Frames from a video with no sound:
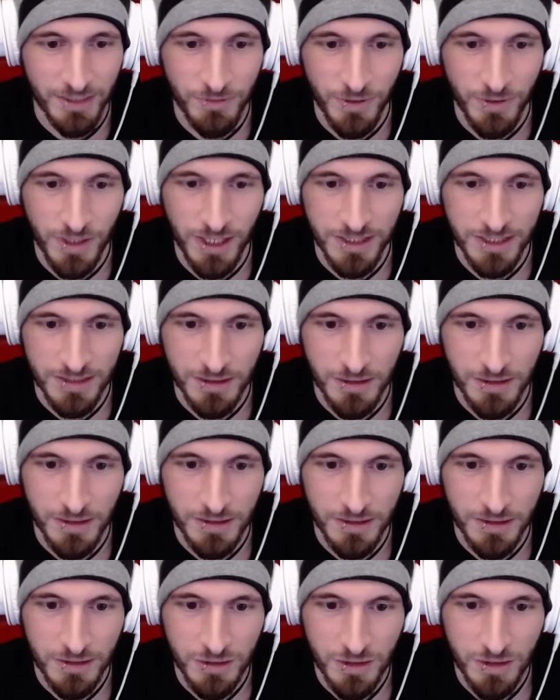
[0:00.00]
you guys thought
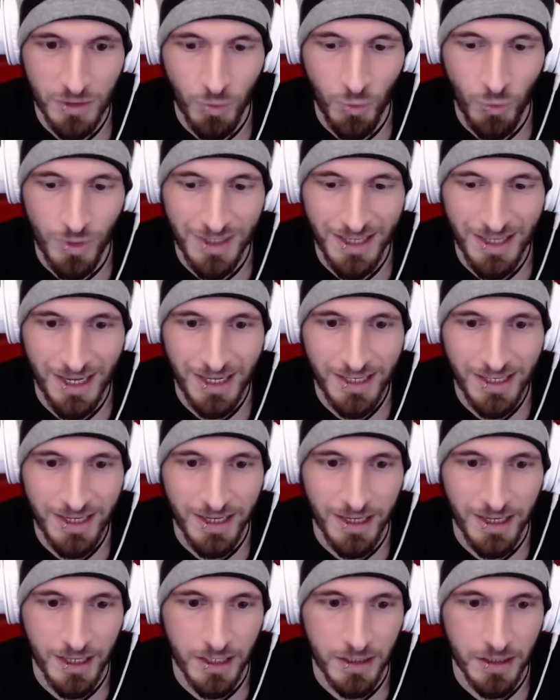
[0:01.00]
28k.